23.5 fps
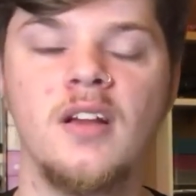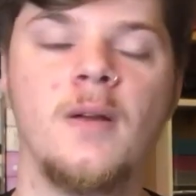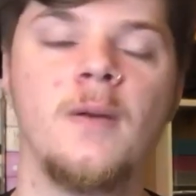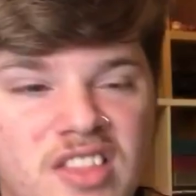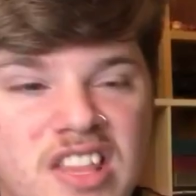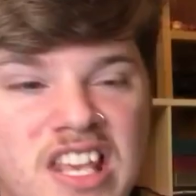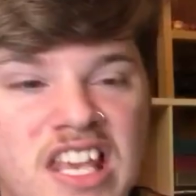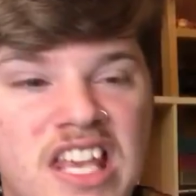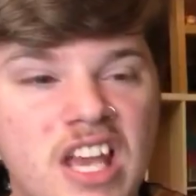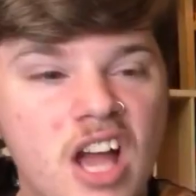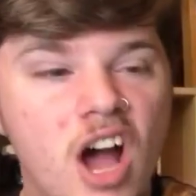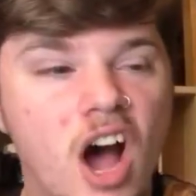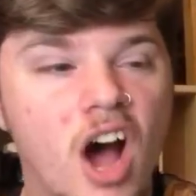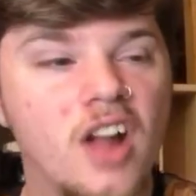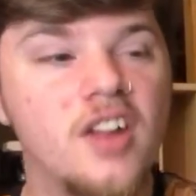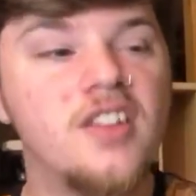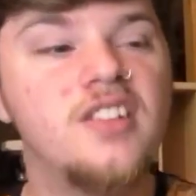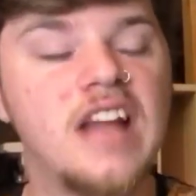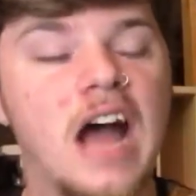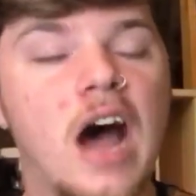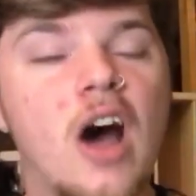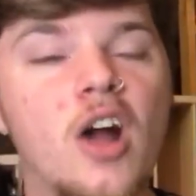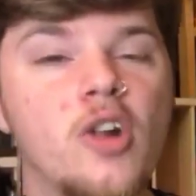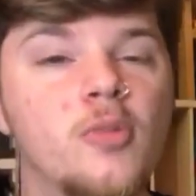The
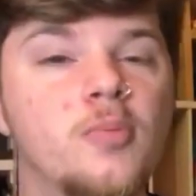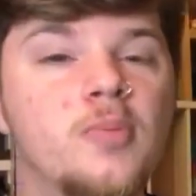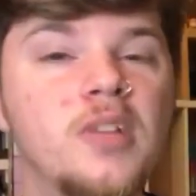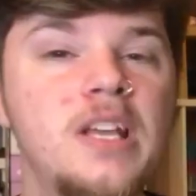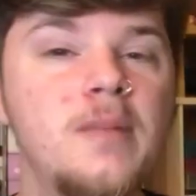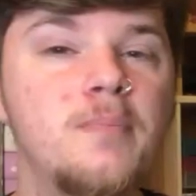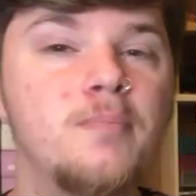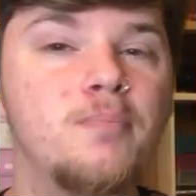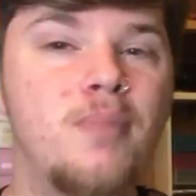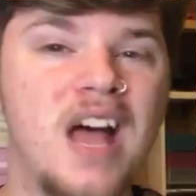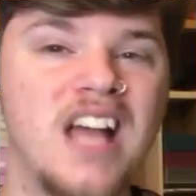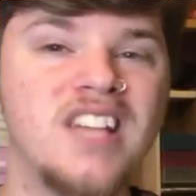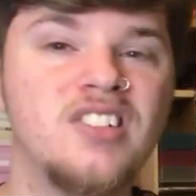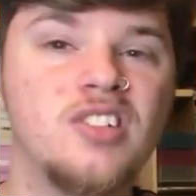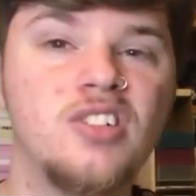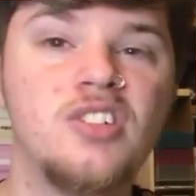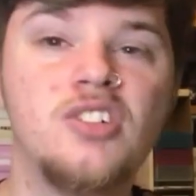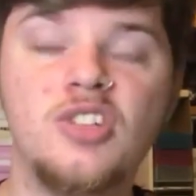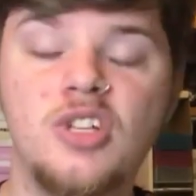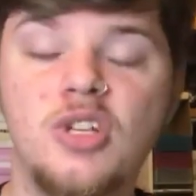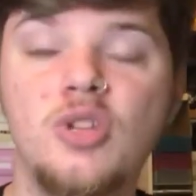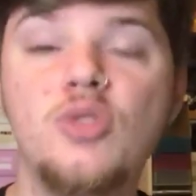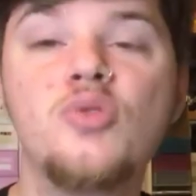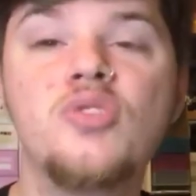undoubtedly
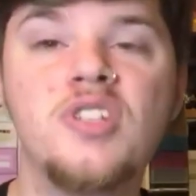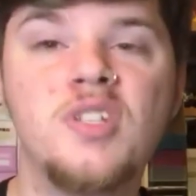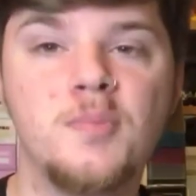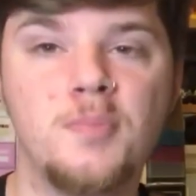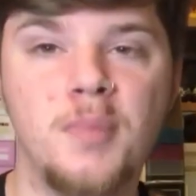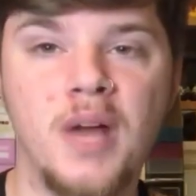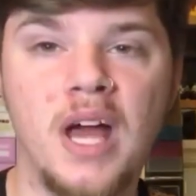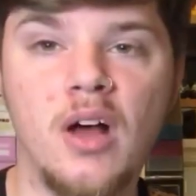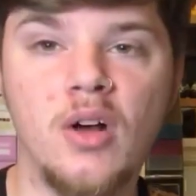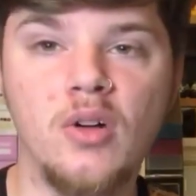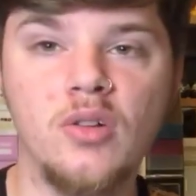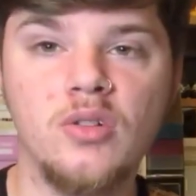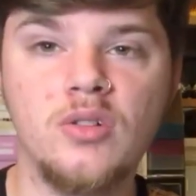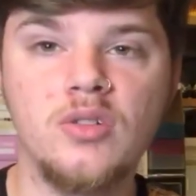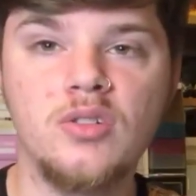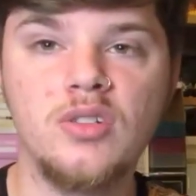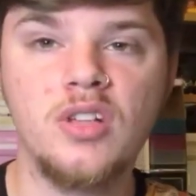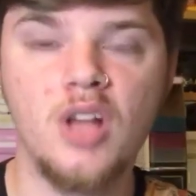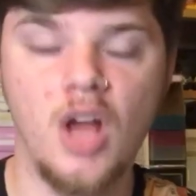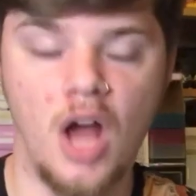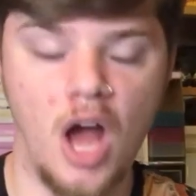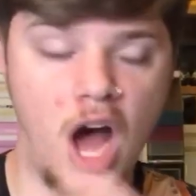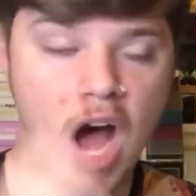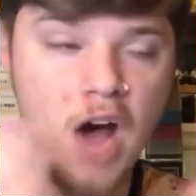best 2
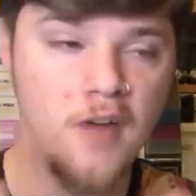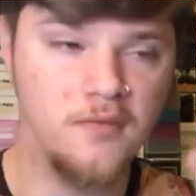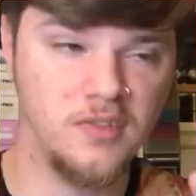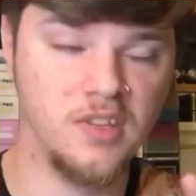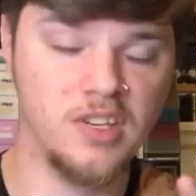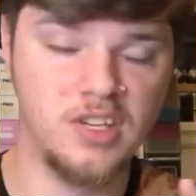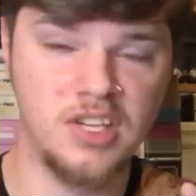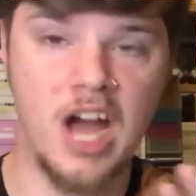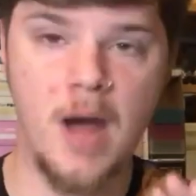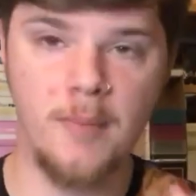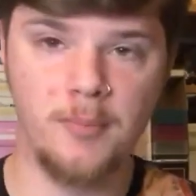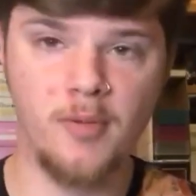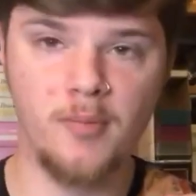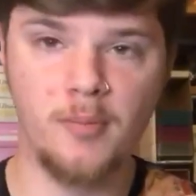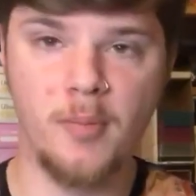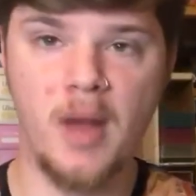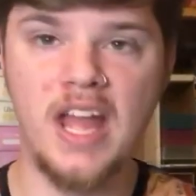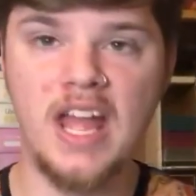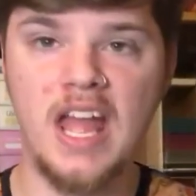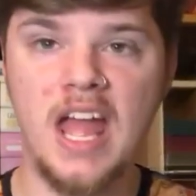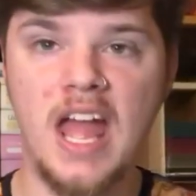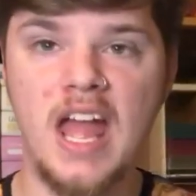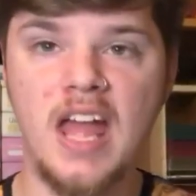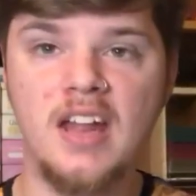spells off the top of
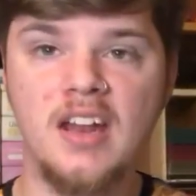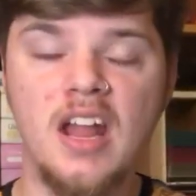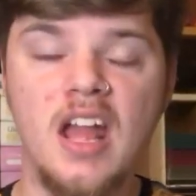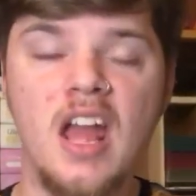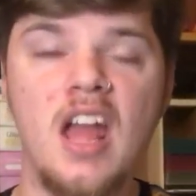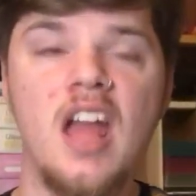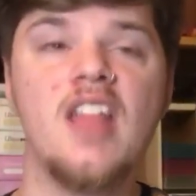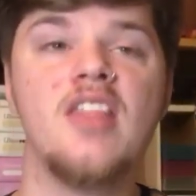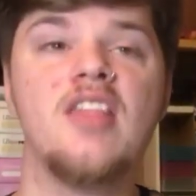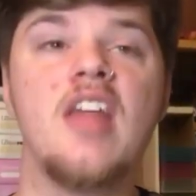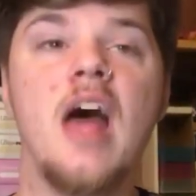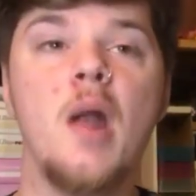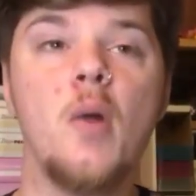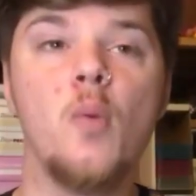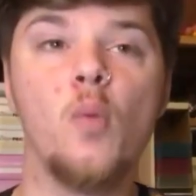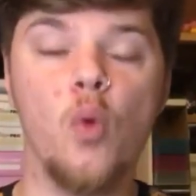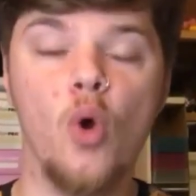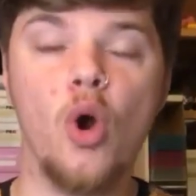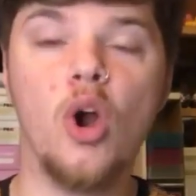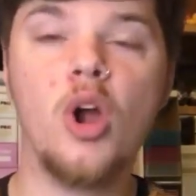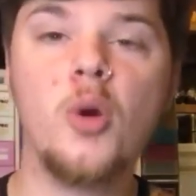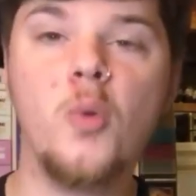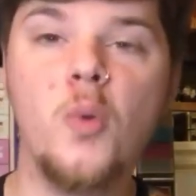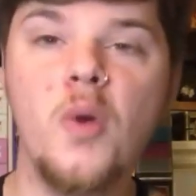my head that
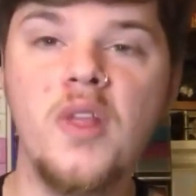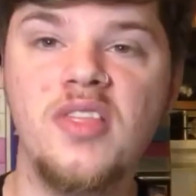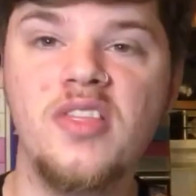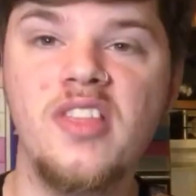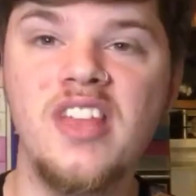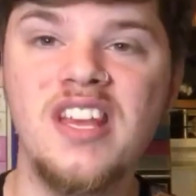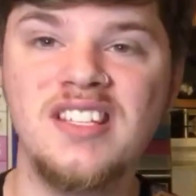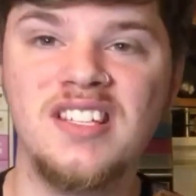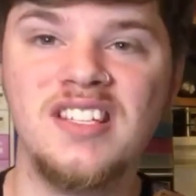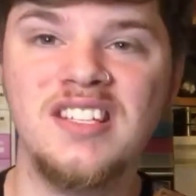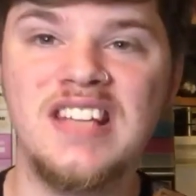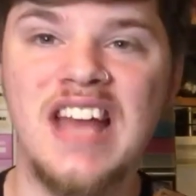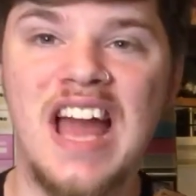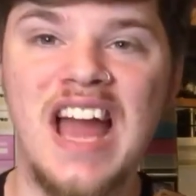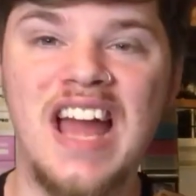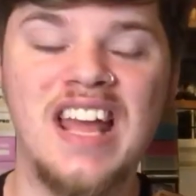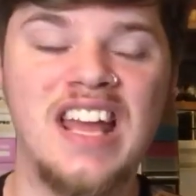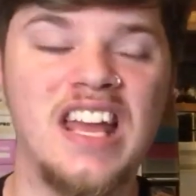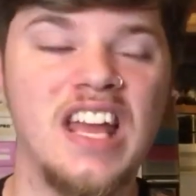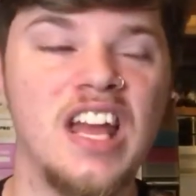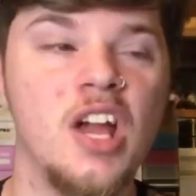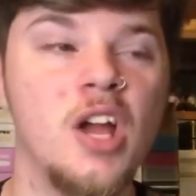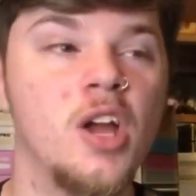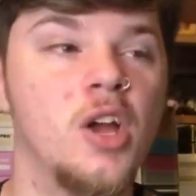work with this
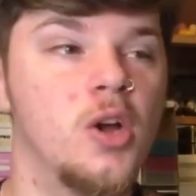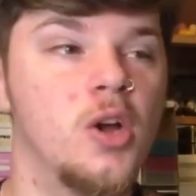deck